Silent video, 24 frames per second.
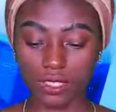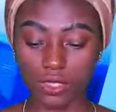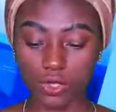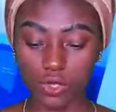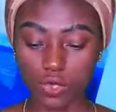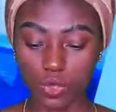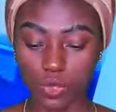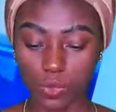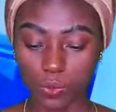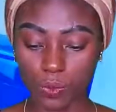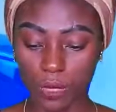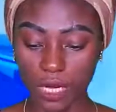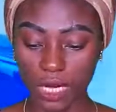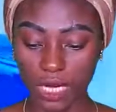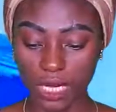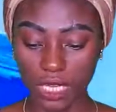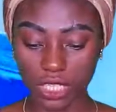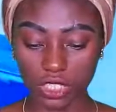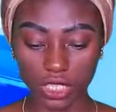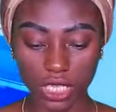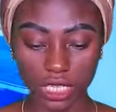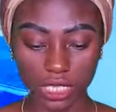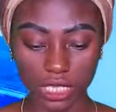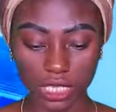the super
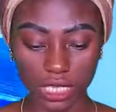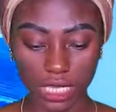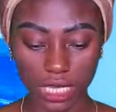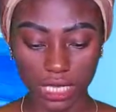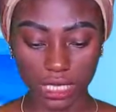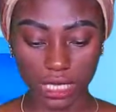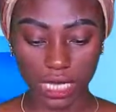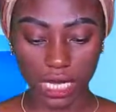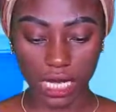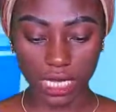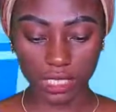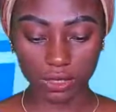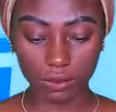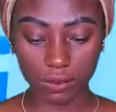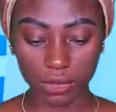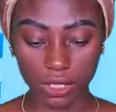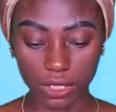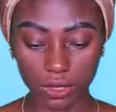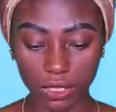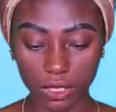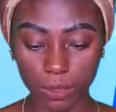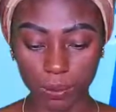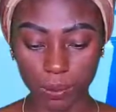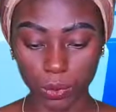agents that had
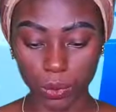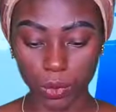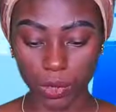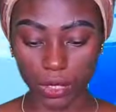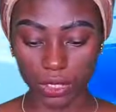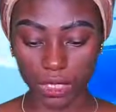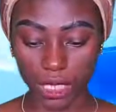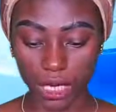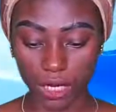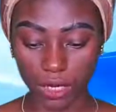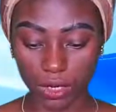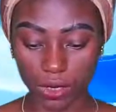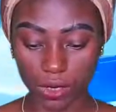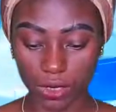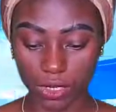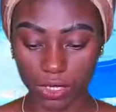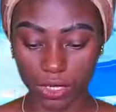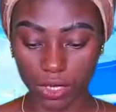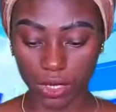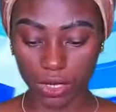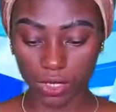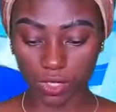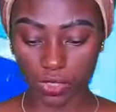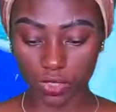been deployed across
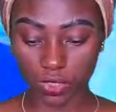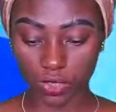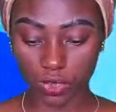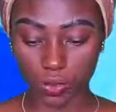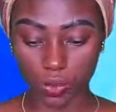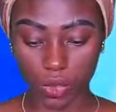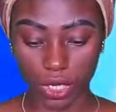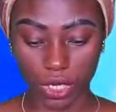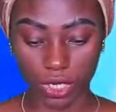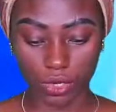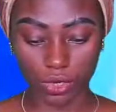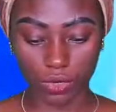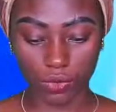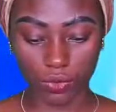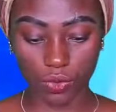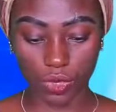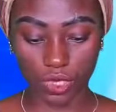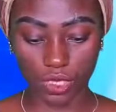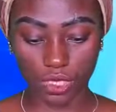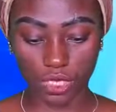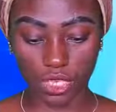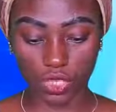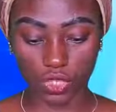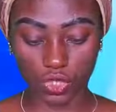the country were
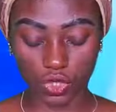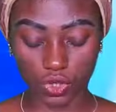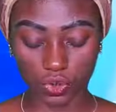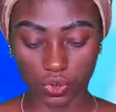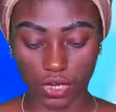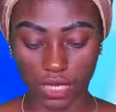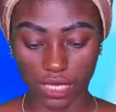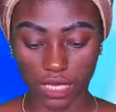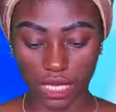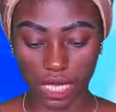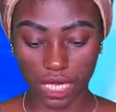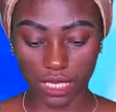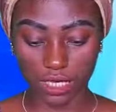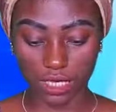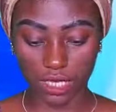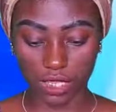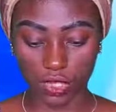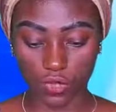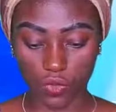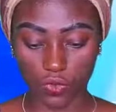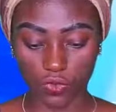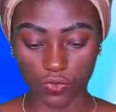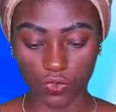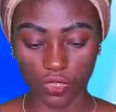increasing Nigerians'
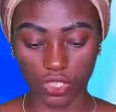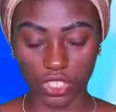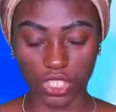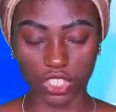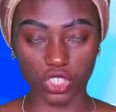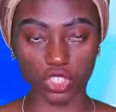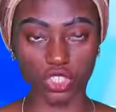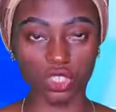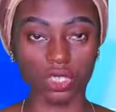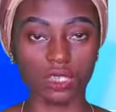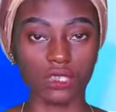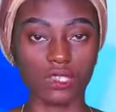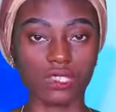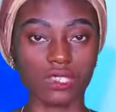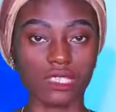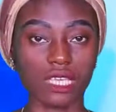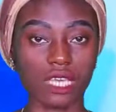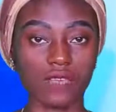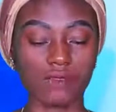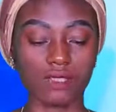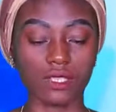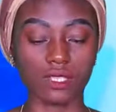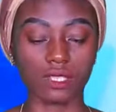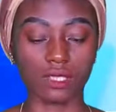access to financial
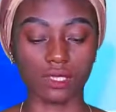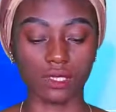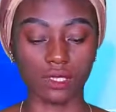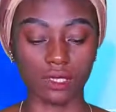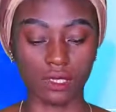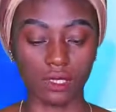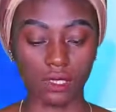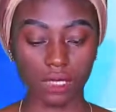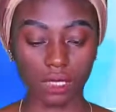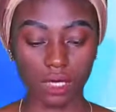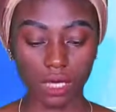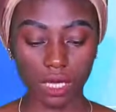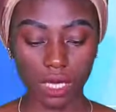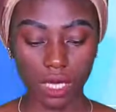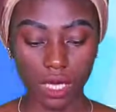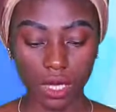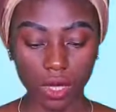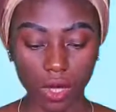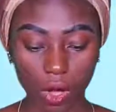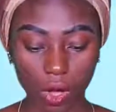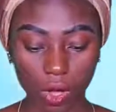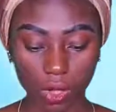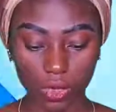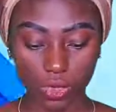services.
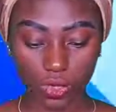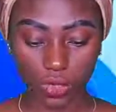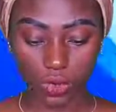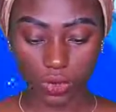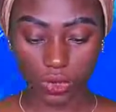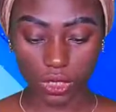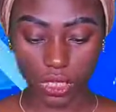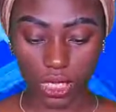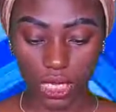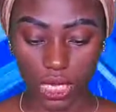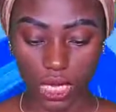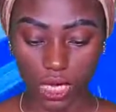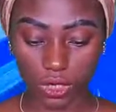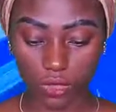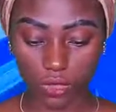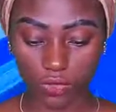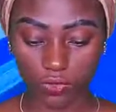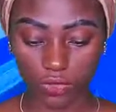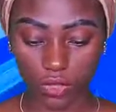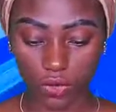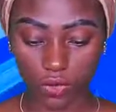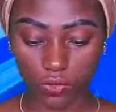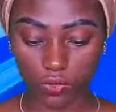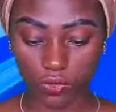Also, the head
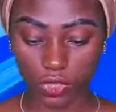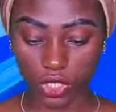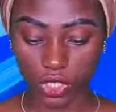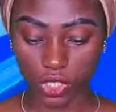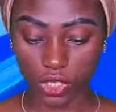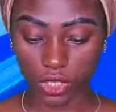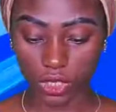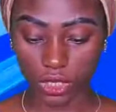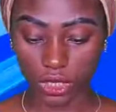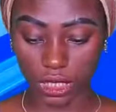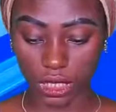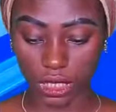of innovation,